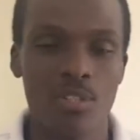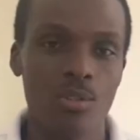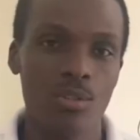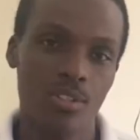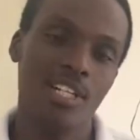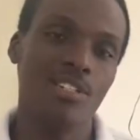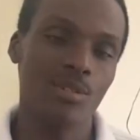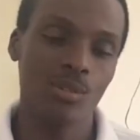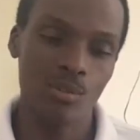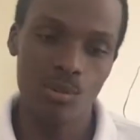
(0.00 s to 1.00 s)
No, that's
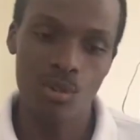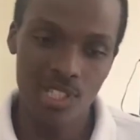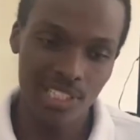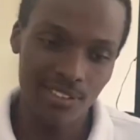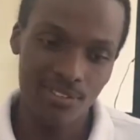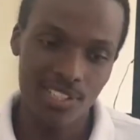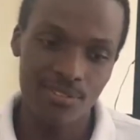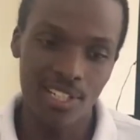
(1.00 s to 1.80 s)
not good quality fish